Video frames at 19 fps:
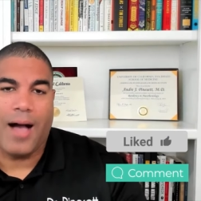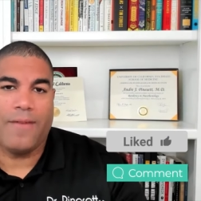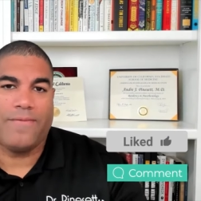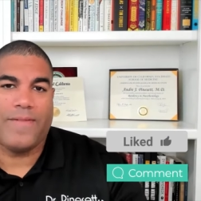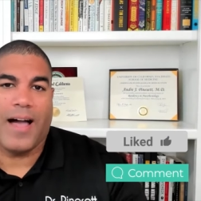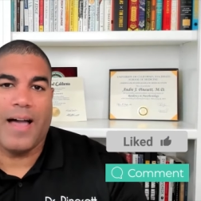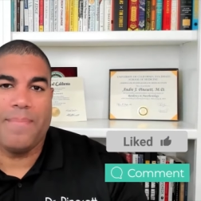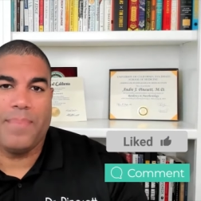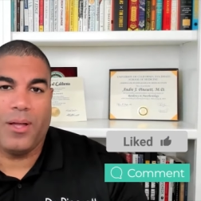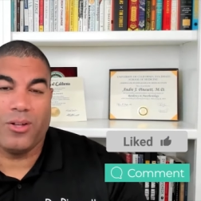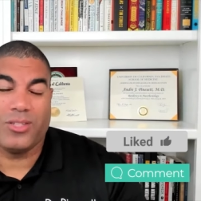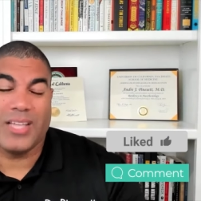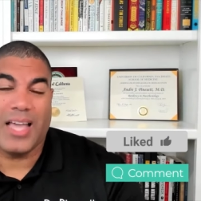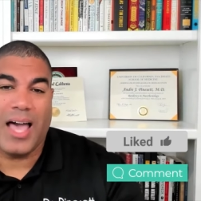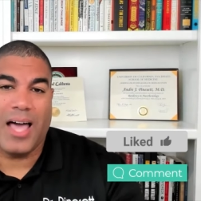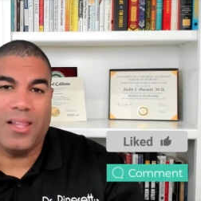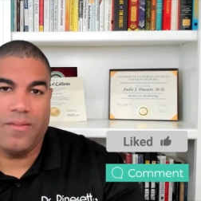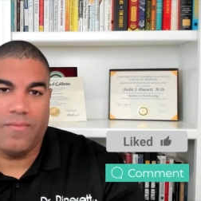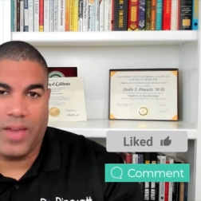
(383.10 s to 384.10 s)
how 5
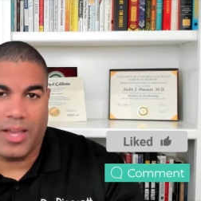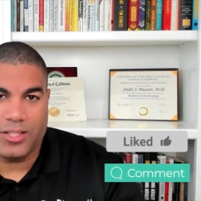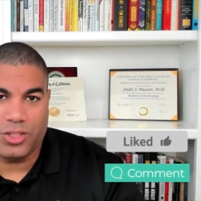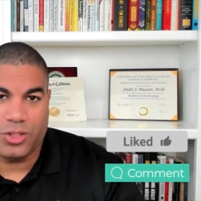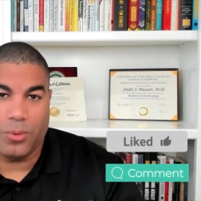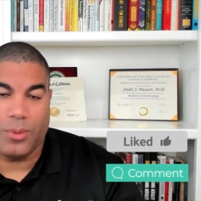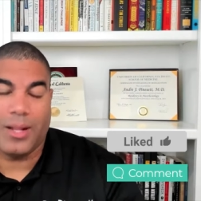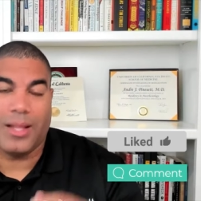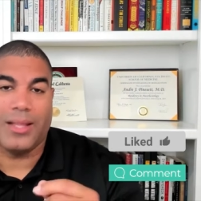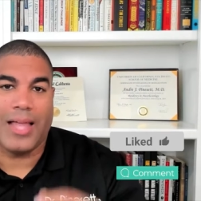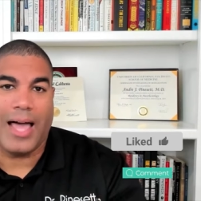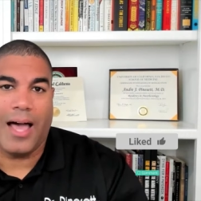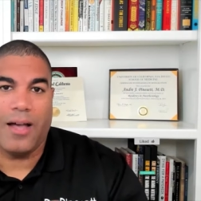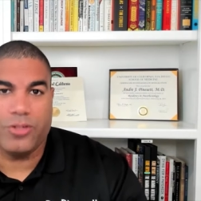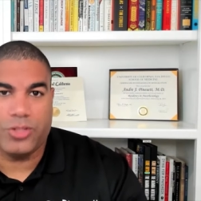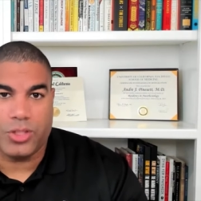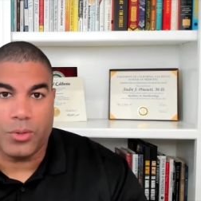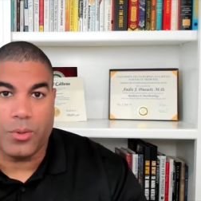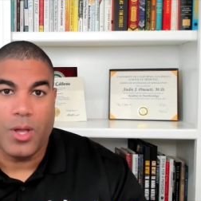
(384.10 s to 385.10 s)
Pillars elevates you and
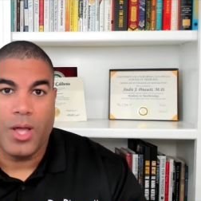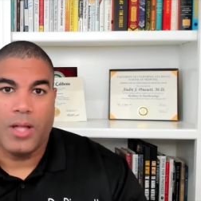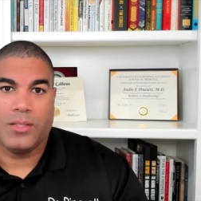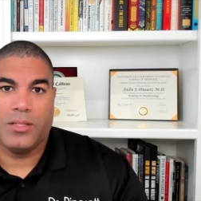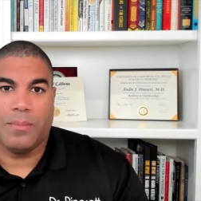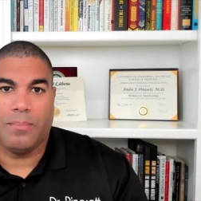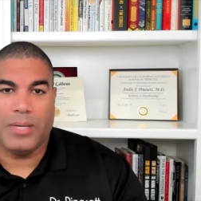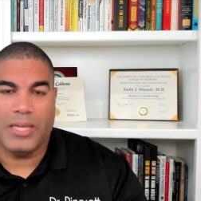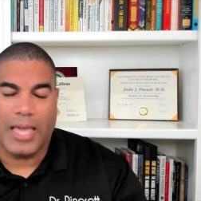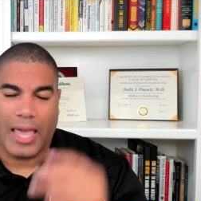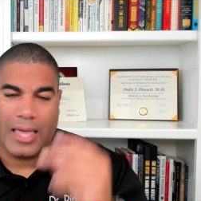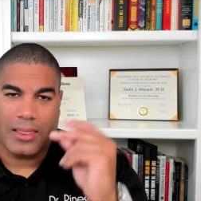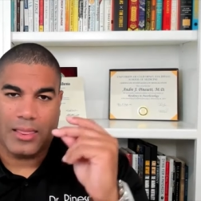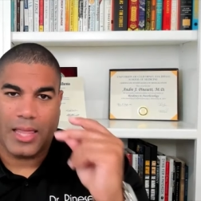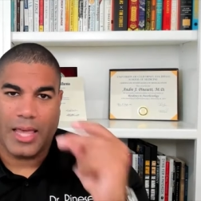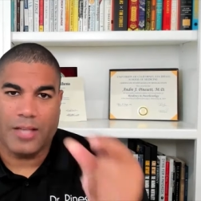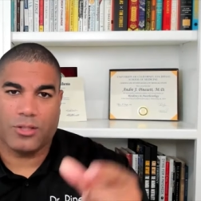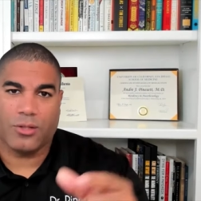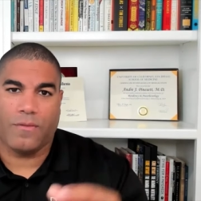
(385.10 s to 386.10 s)
allows you to be a
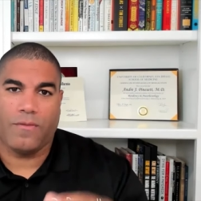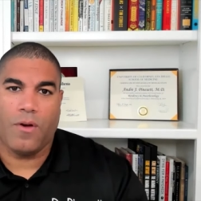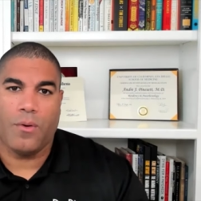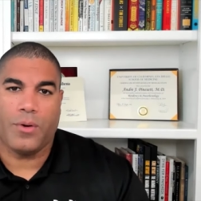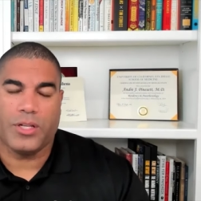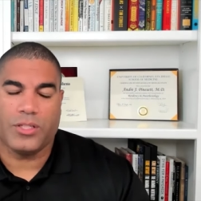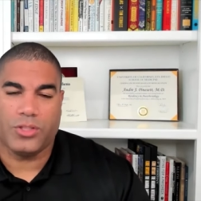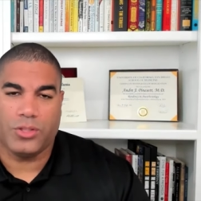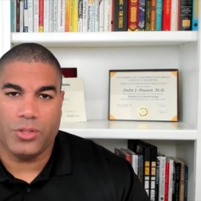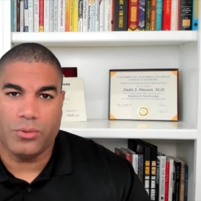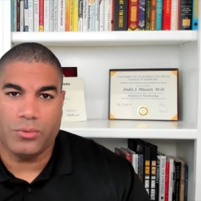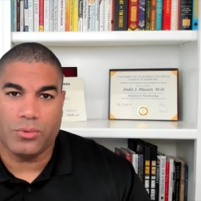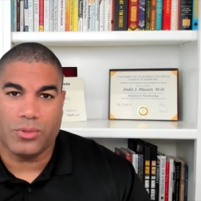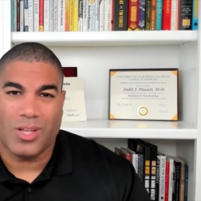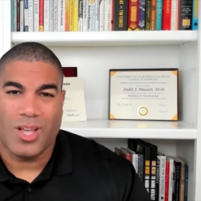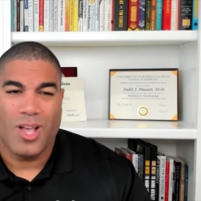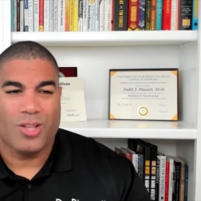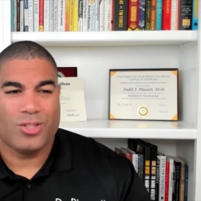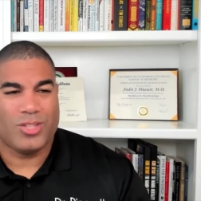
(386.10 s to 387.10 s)
laser-focused
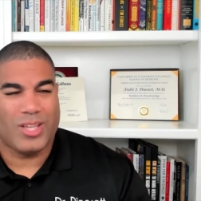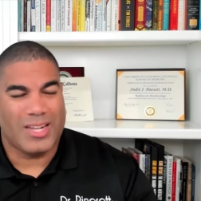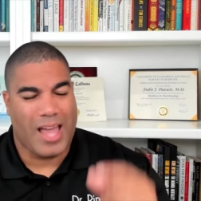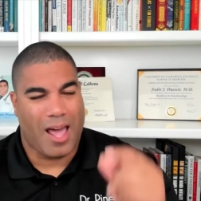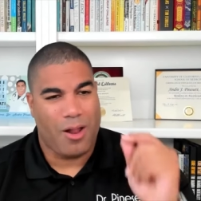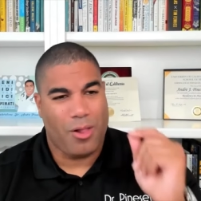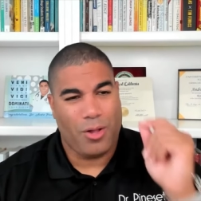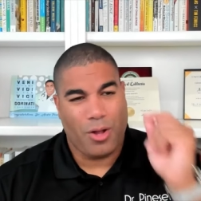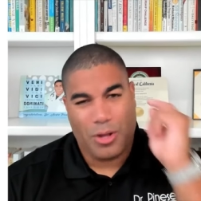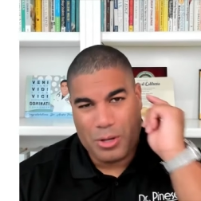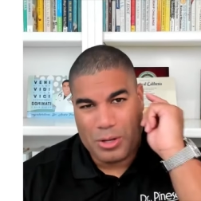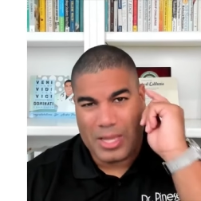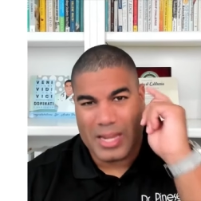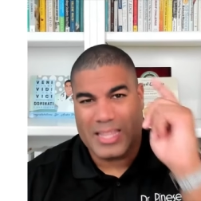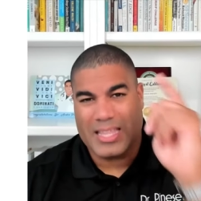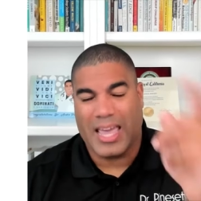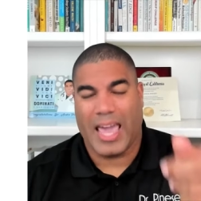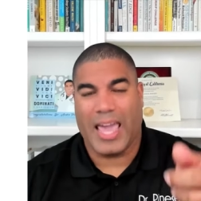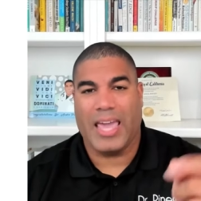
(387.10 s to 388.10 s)
student, so that not only are you
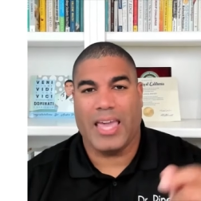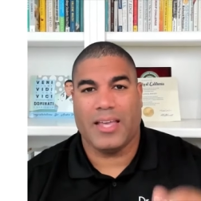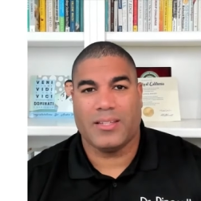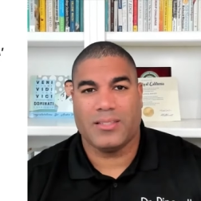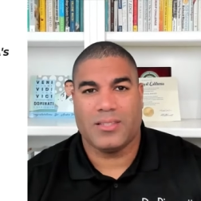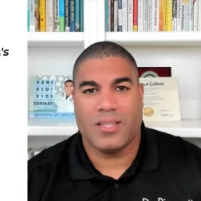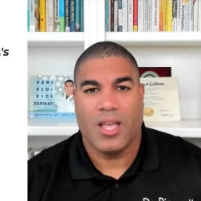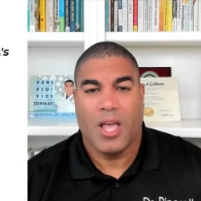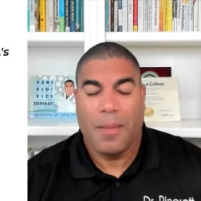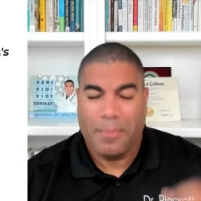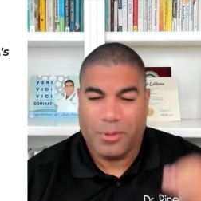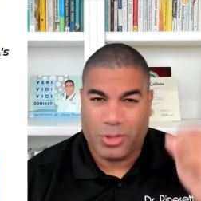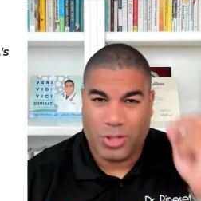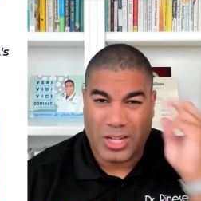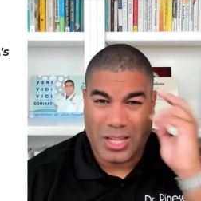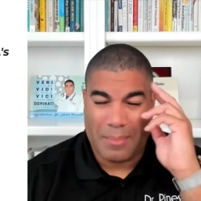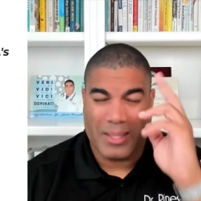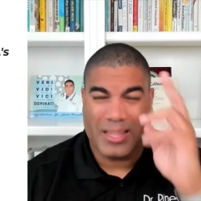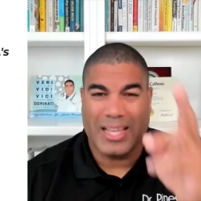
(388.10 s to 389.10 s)
getting the A's, but you're
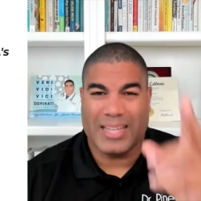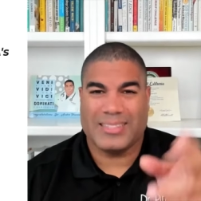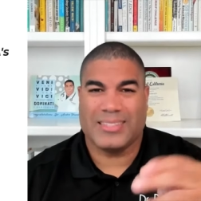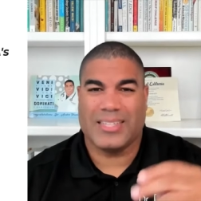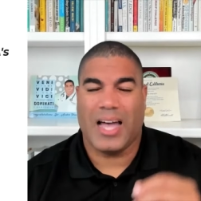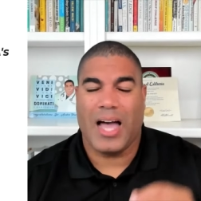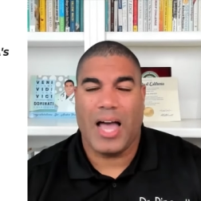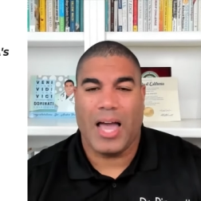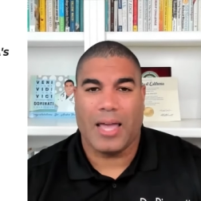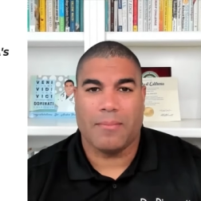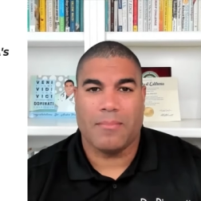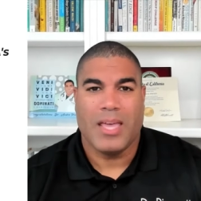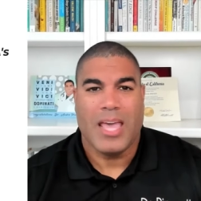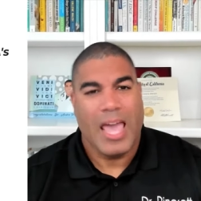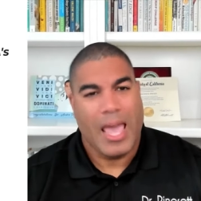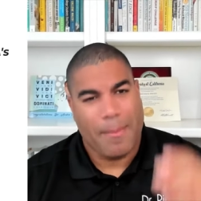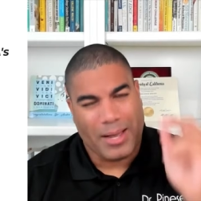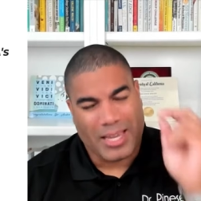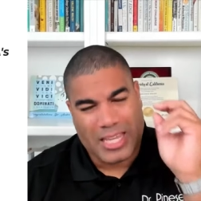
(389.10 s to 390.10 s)
getting them in less time.
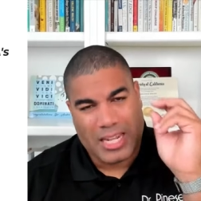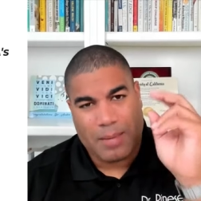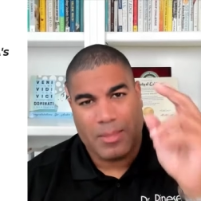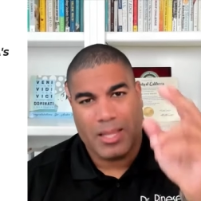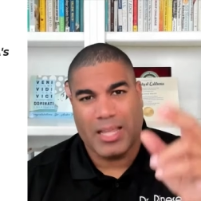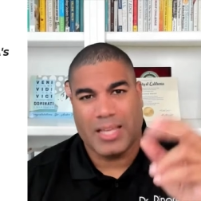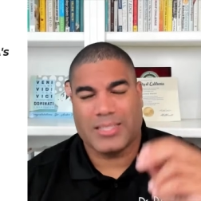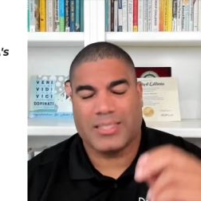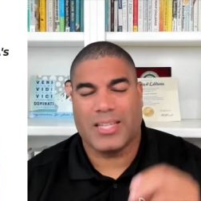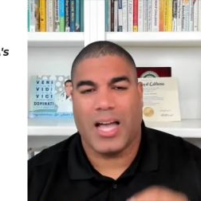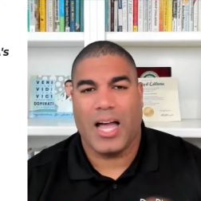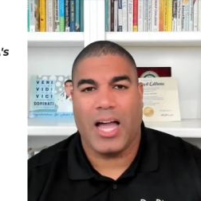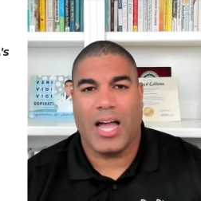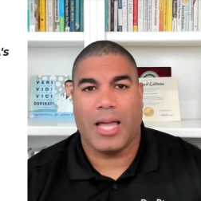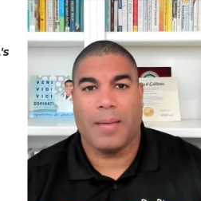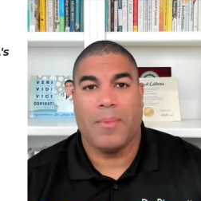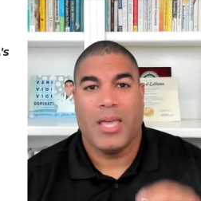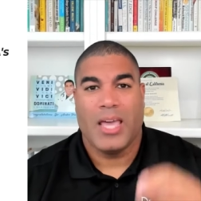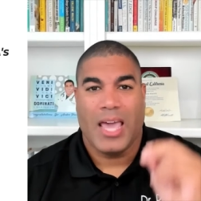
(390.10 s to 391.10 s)
And by getting them in less
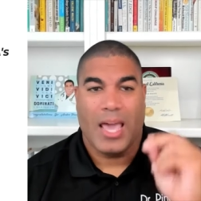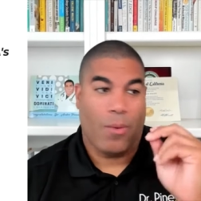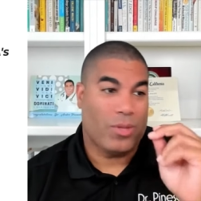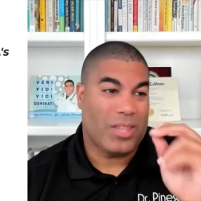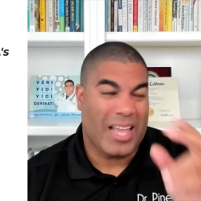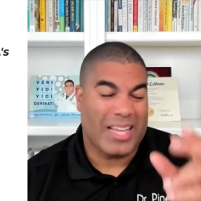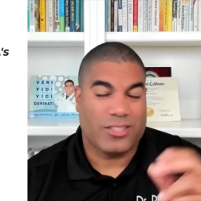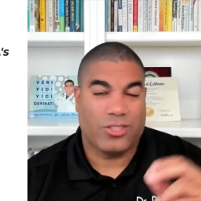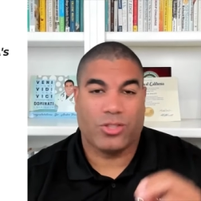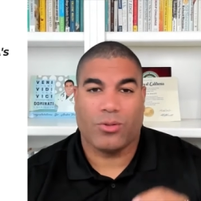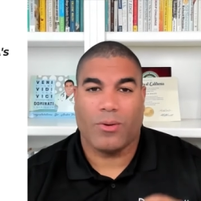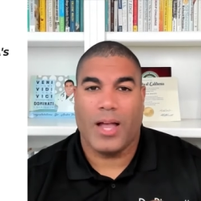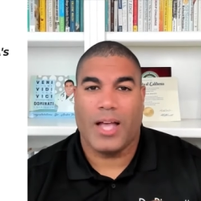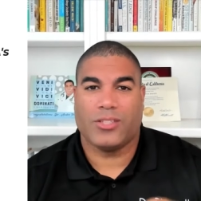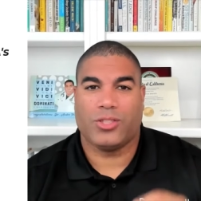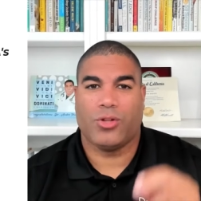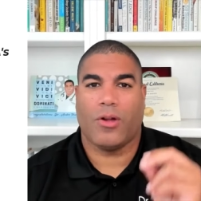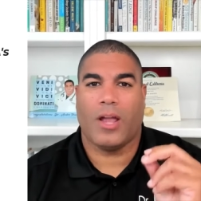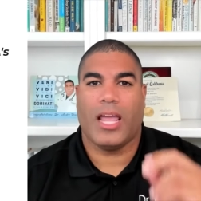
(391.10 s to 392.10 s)
time and with less
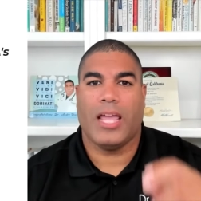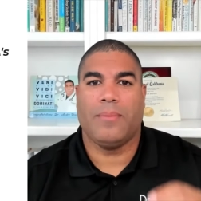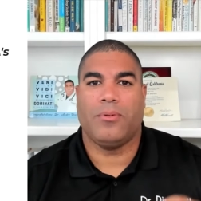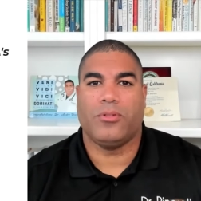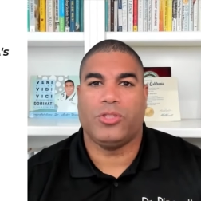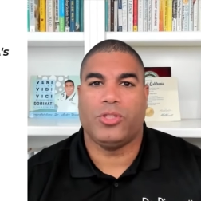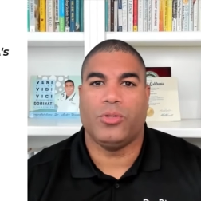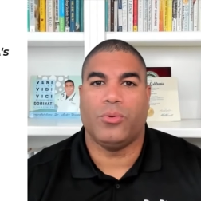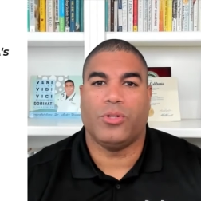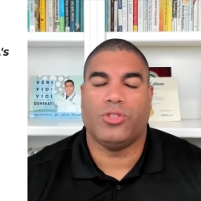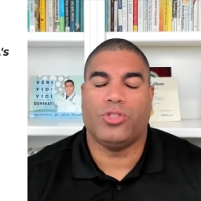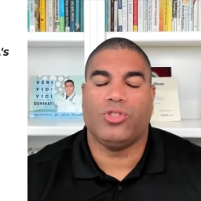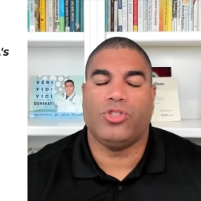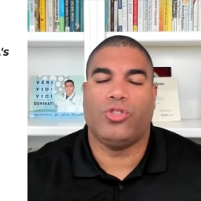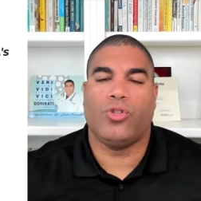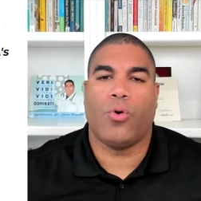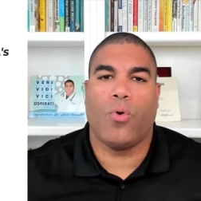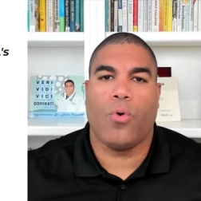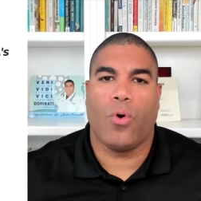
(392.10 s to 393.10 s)
stress, you're able to
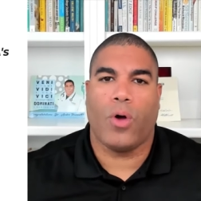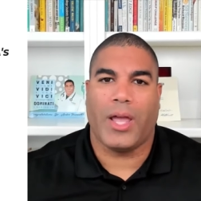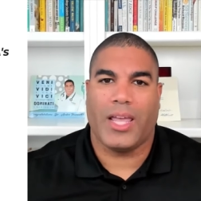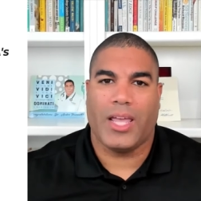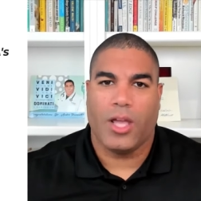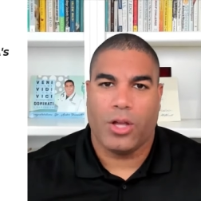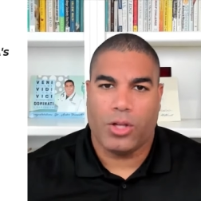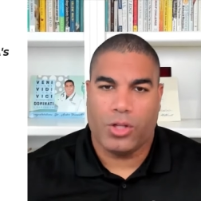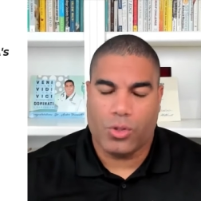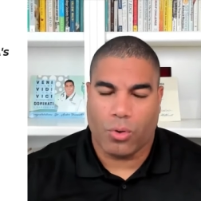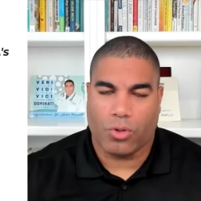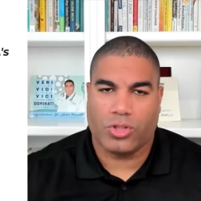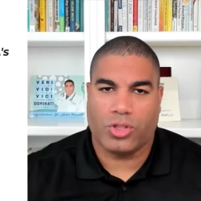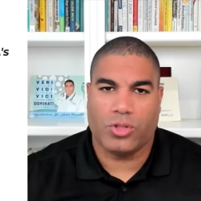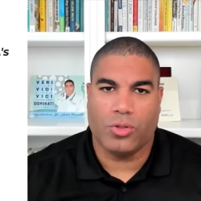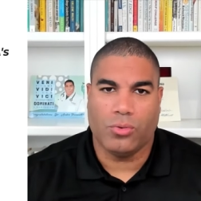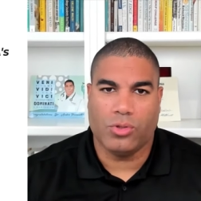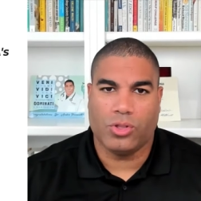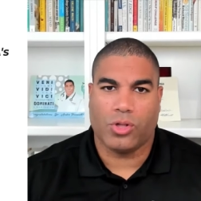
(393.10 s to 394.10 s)
enjoy your
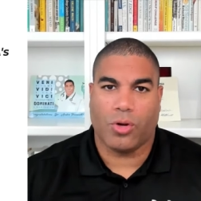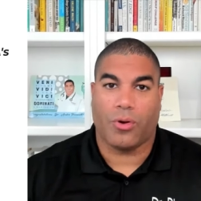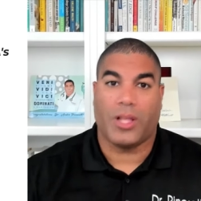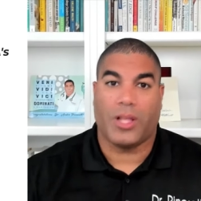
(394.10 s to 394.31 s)
student